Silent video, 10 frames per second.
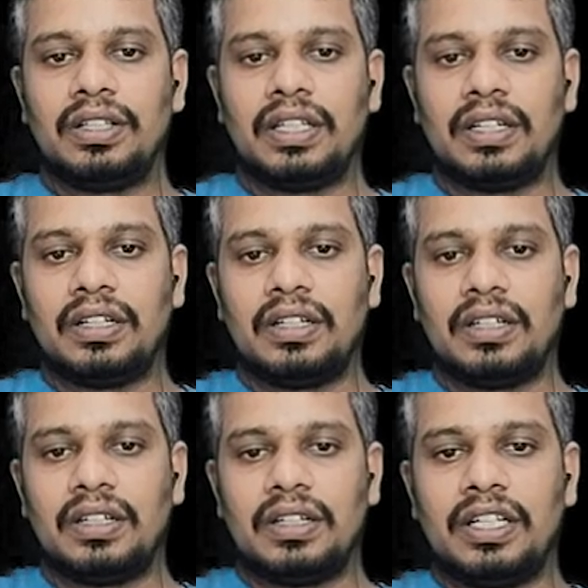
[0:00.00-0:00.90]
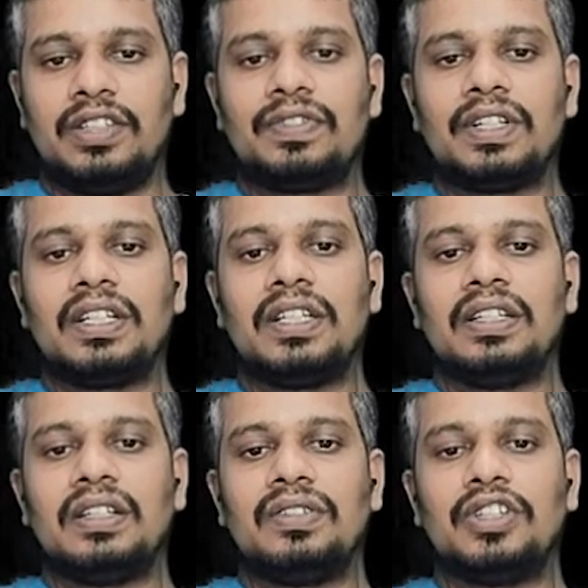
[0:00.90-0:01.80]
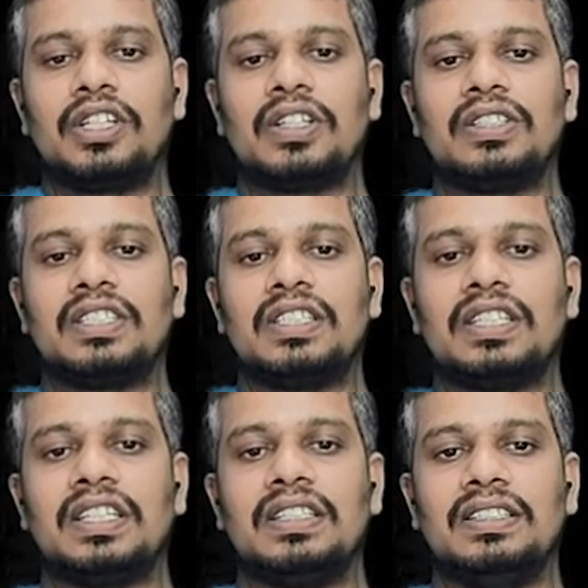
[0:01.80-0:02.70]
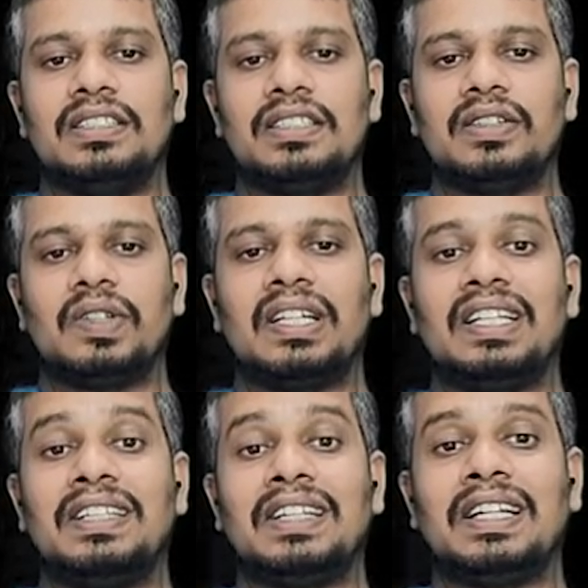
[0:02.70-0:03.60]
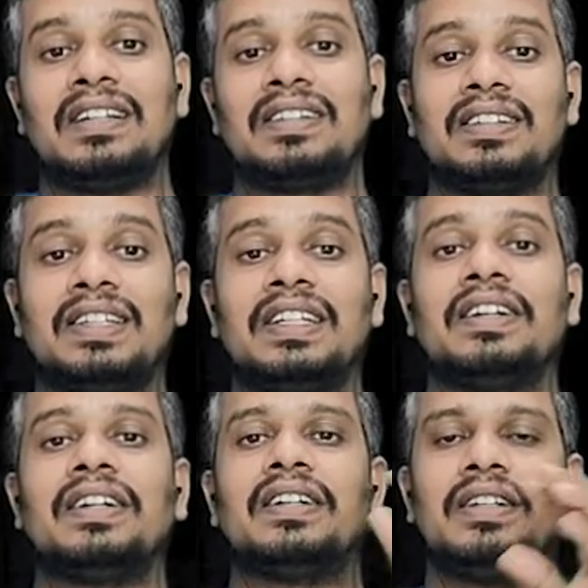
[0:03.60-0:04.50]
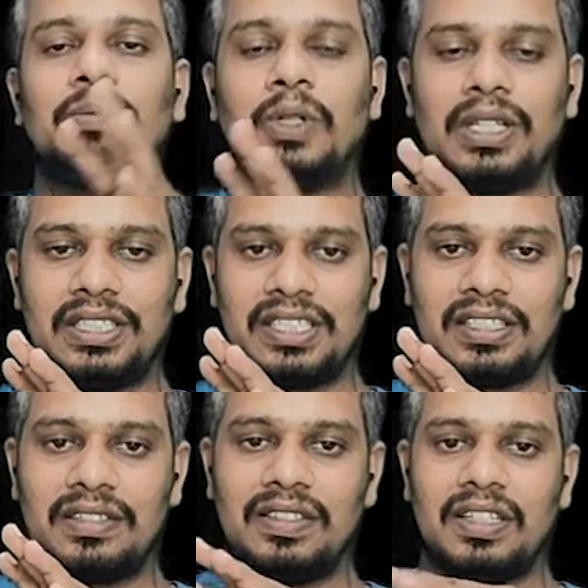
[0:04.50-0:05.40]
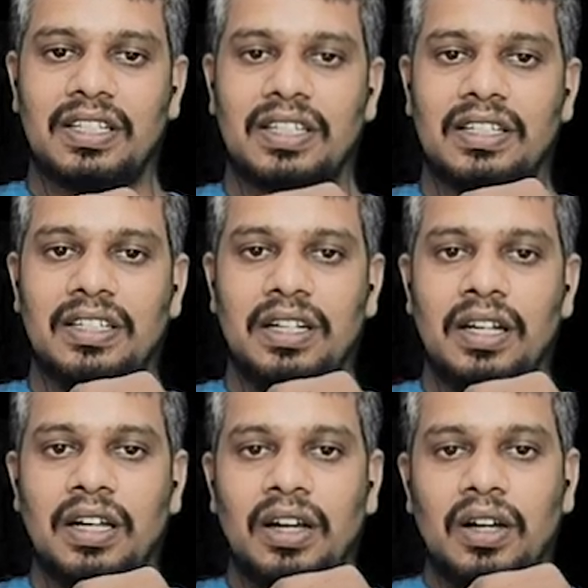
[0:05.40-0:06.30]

The infrared frequency range, only the electronic ionic polarization will occur.